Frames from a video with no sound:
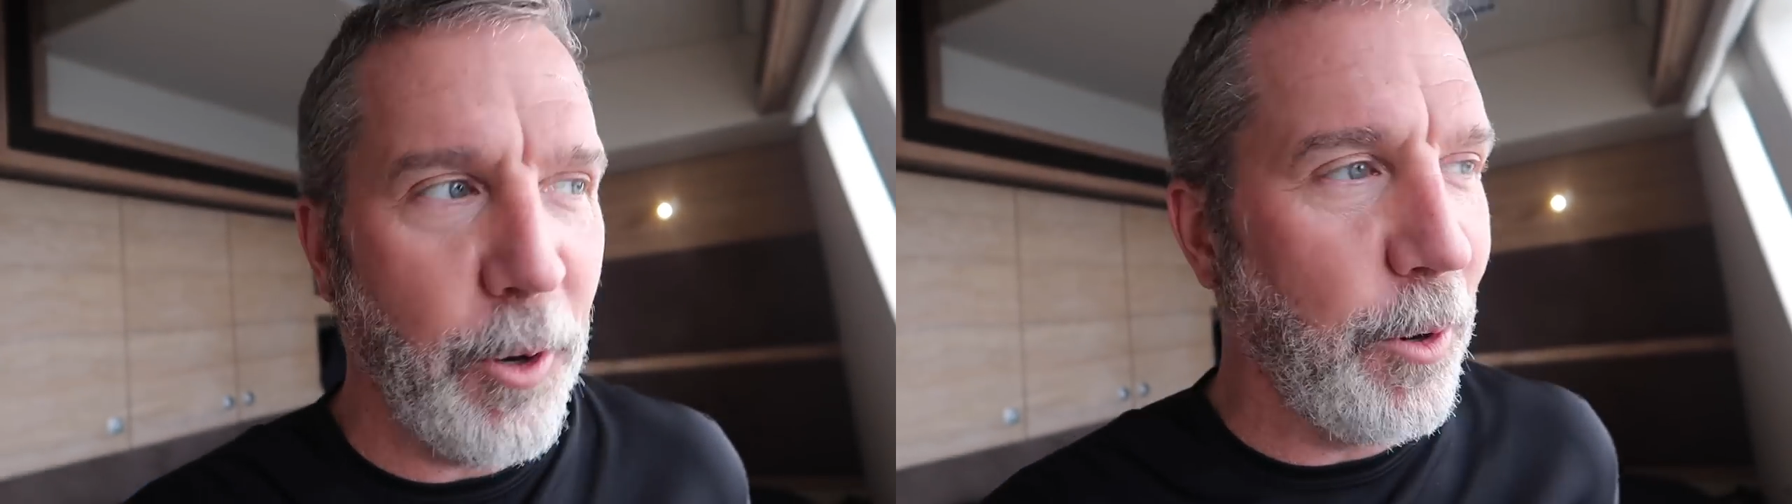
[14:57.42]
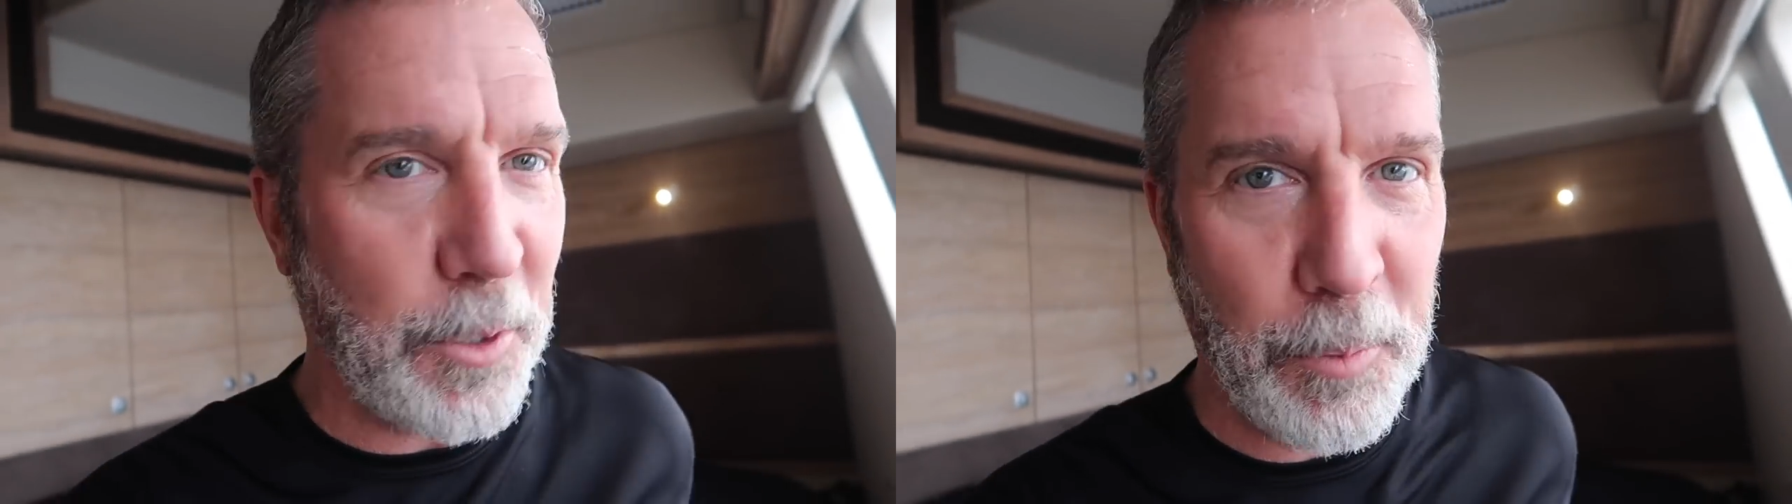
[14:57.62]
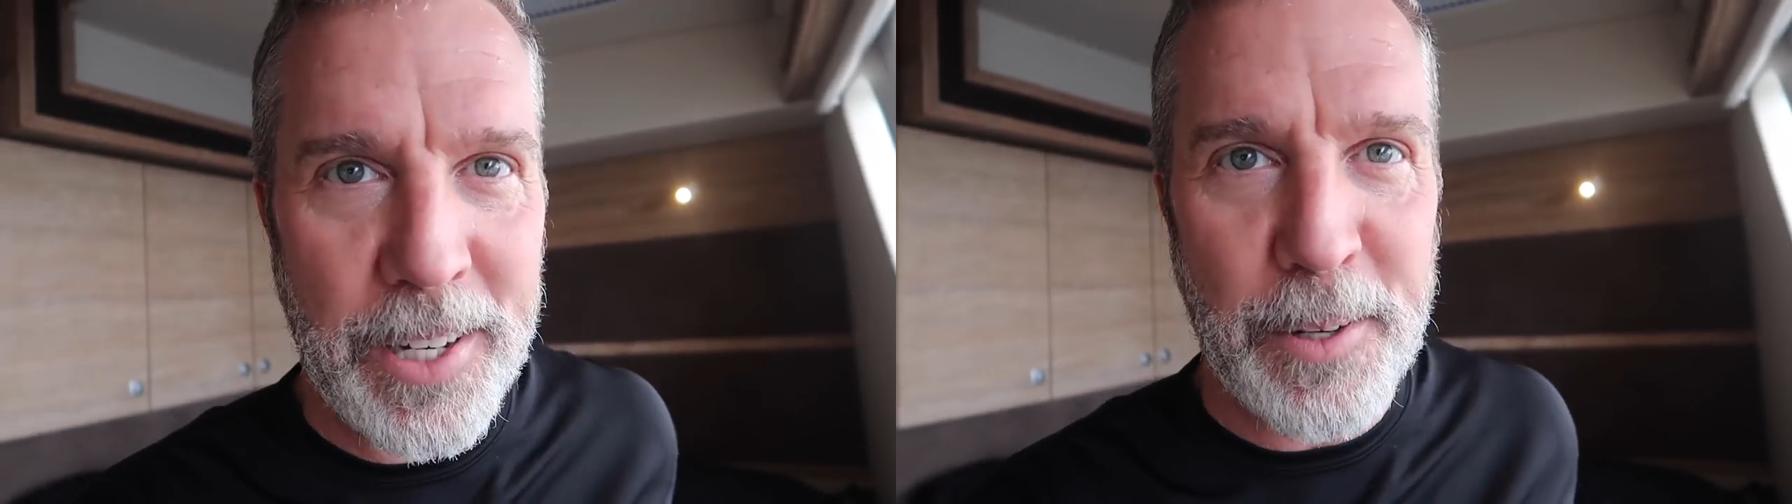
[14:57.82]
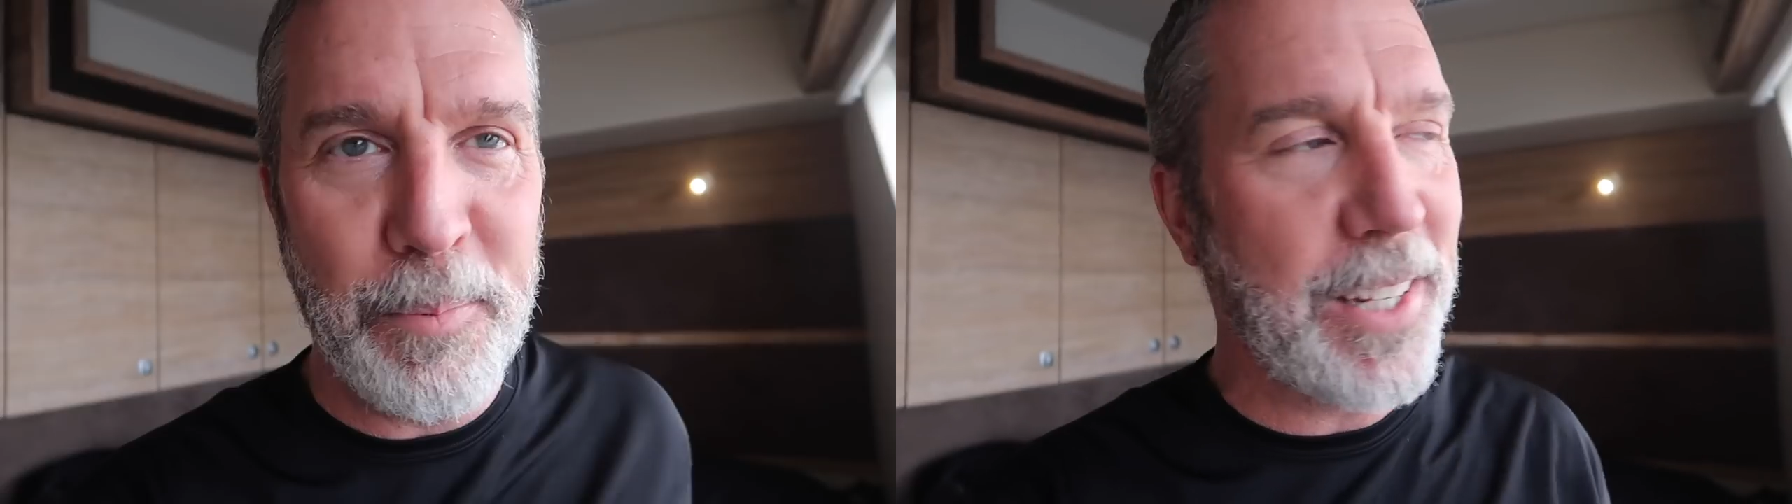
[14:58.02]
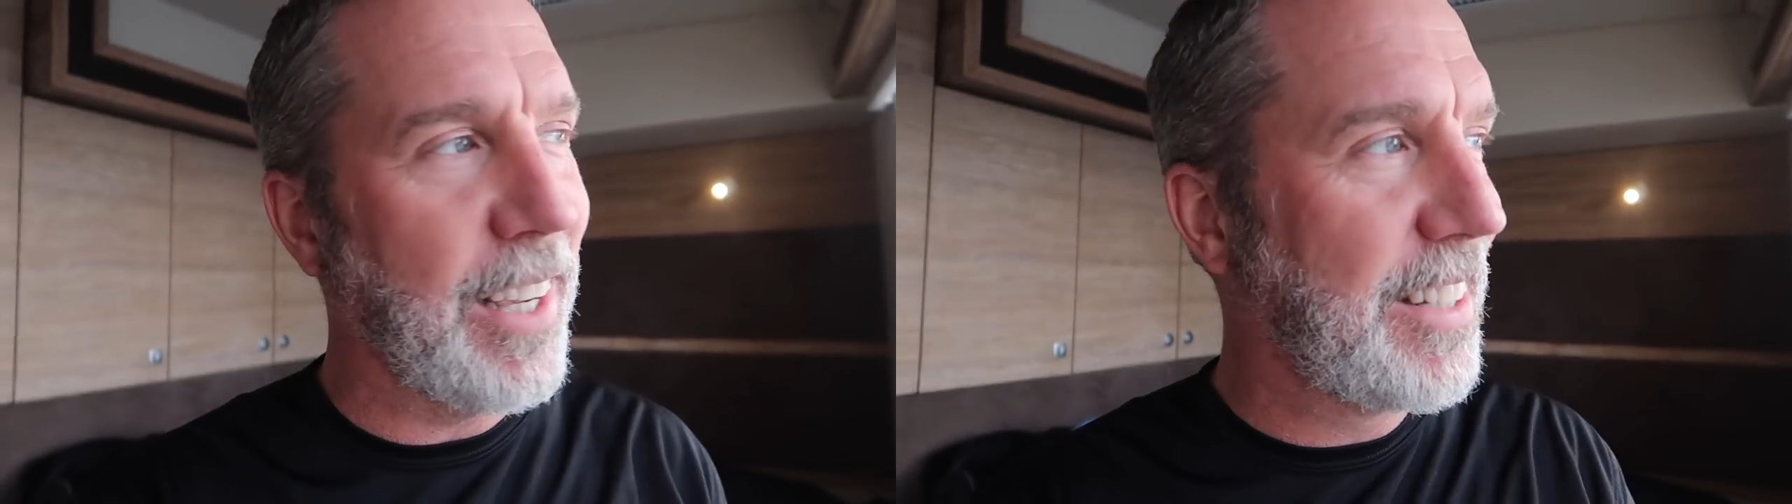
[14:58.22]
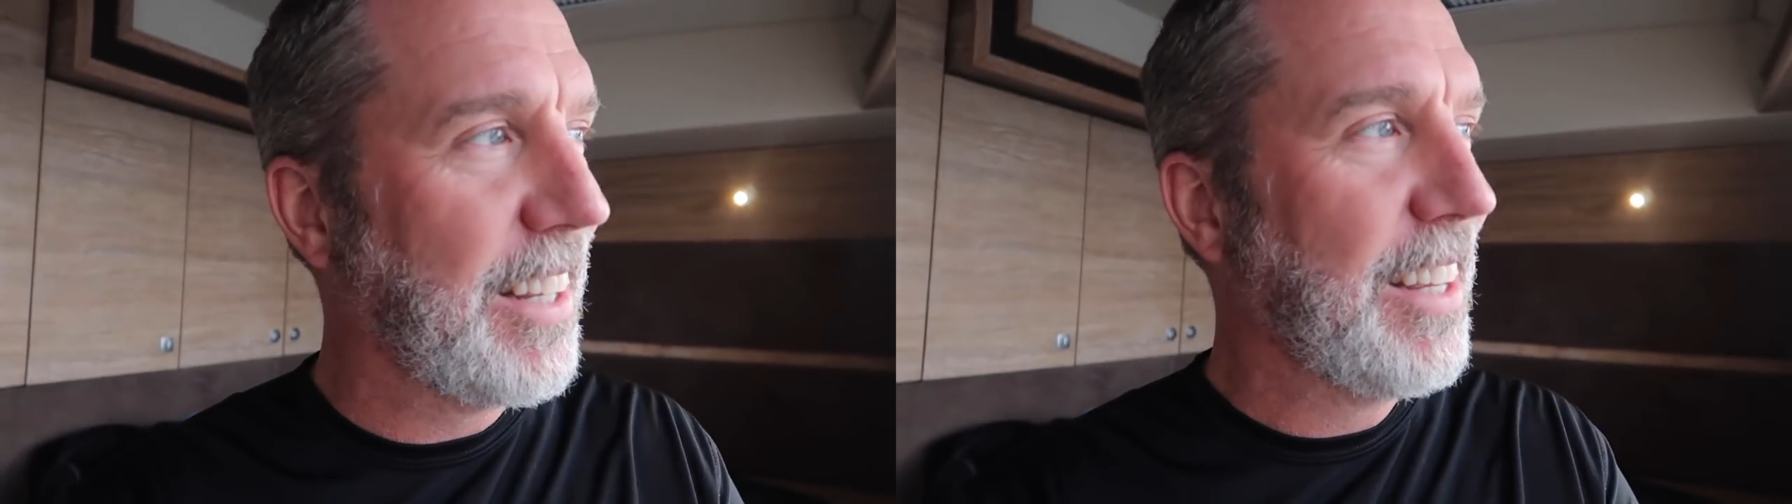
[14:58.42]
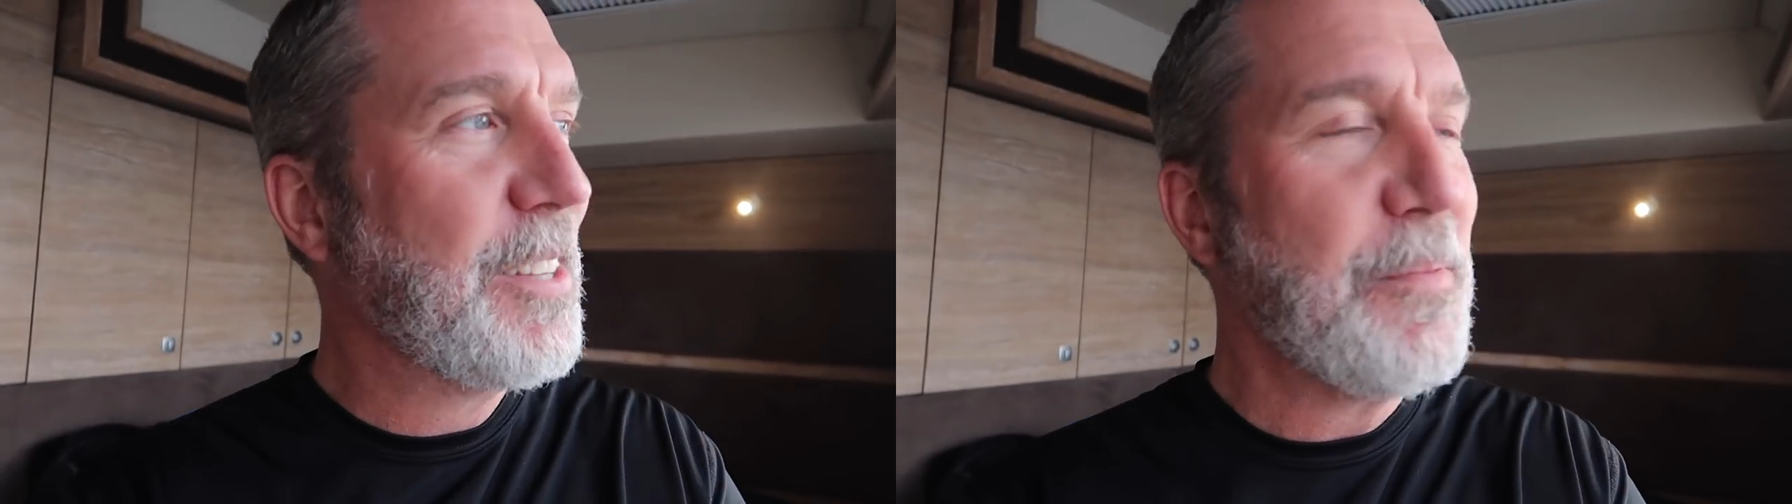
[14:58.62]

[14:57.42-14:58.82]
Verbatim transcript: out the window because